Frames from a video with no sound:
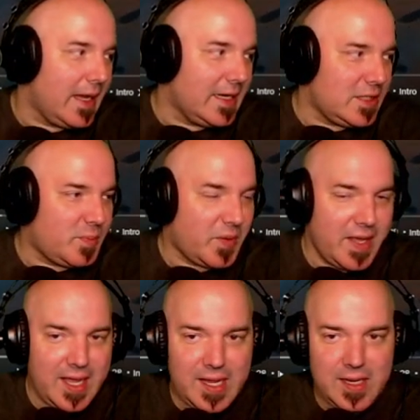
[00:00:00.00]
and she's
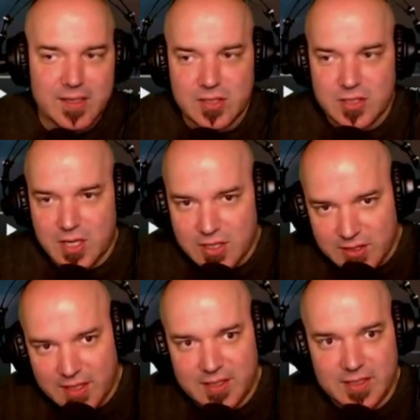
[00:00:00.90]
playing Star
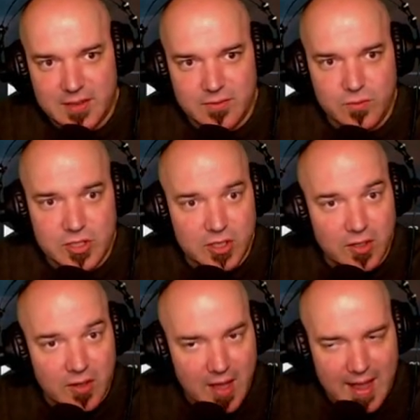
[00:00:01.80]
Citizen, which a
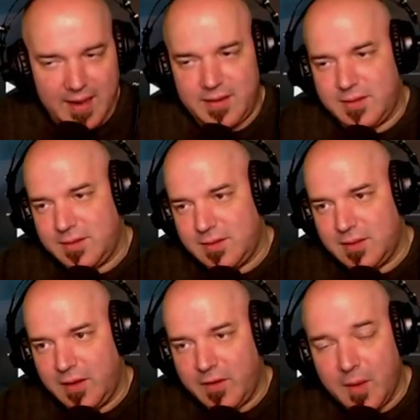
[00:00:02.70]
lot
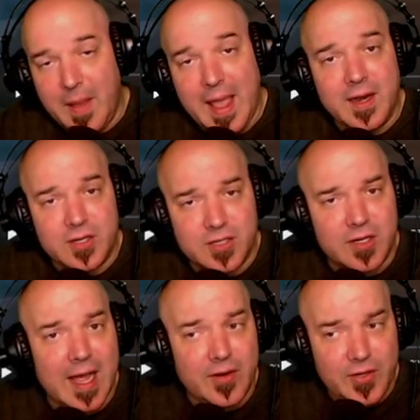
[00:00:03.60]
of commanders are
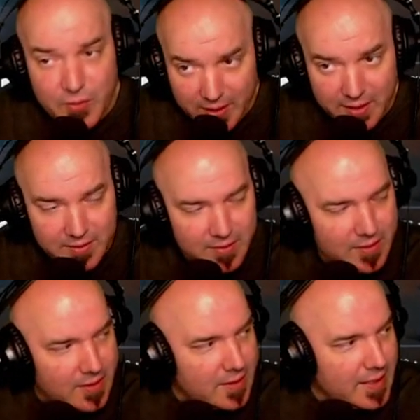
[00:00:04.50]
now doing.
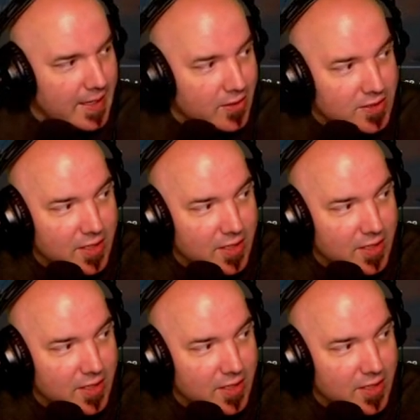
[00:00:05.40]
Here's